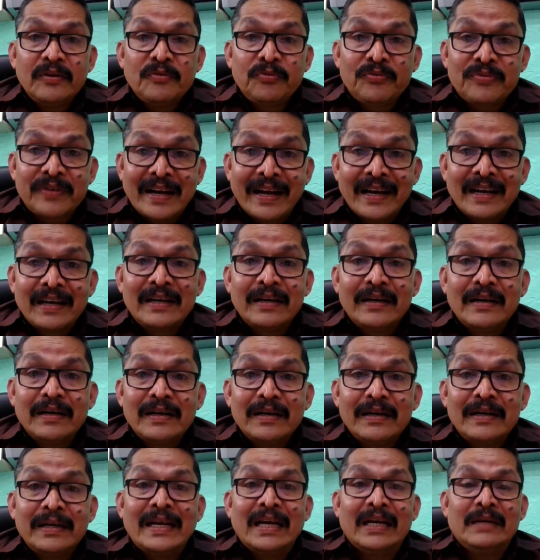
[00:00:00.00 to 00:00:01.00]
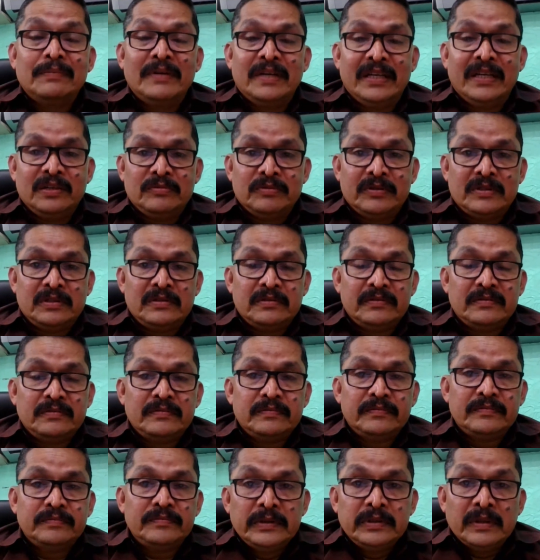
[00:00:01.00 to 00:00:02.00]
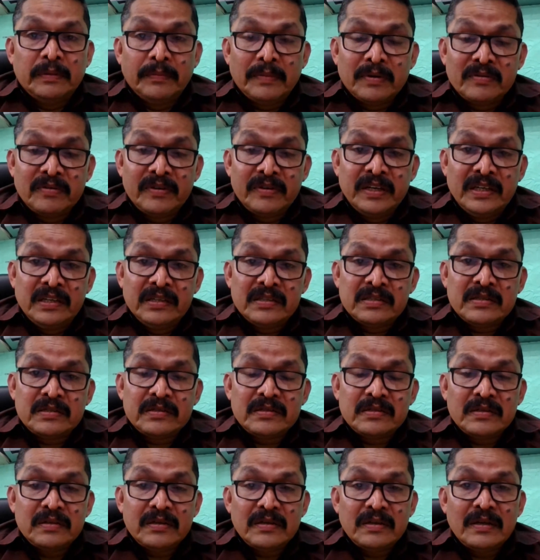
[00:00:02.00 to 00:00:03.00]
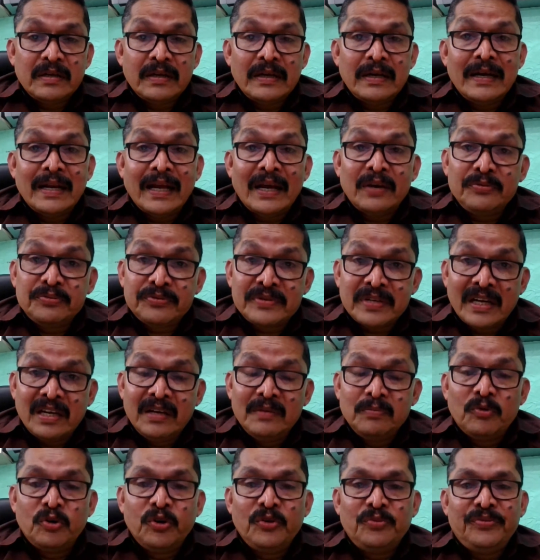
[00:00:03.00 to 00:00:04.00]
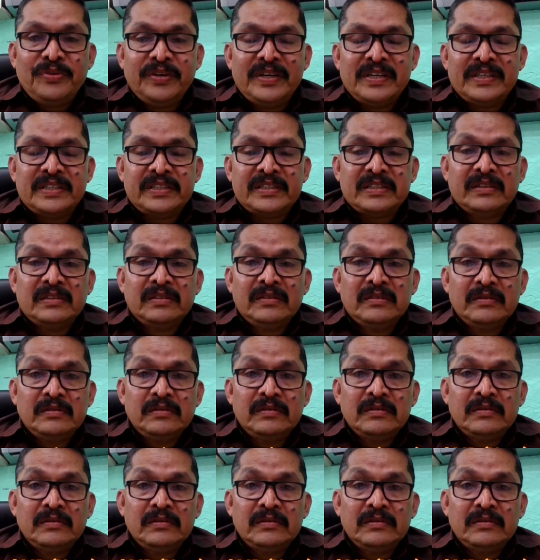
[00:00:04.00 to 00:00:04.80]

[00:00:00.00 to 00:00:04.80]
frank diabetic one. Number one is lifestyle modification.